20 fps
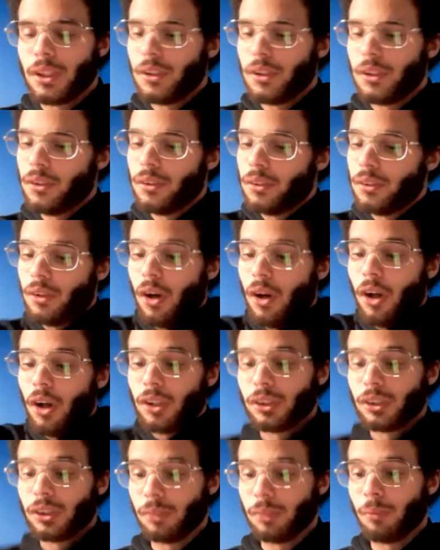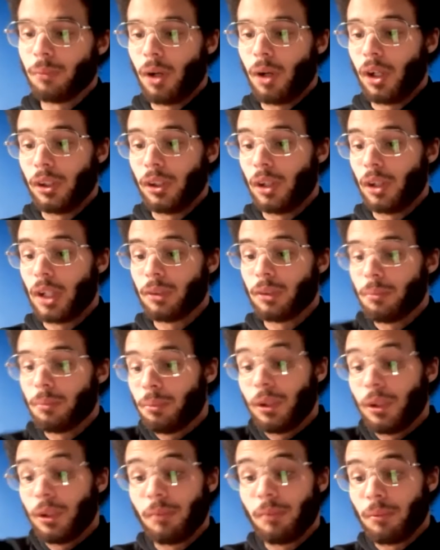And honestly, Mario, I don't
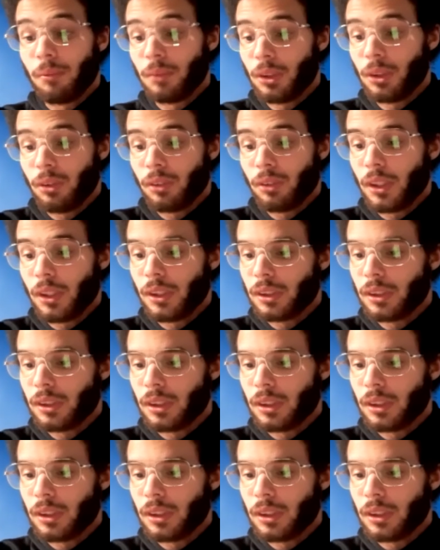blame them. They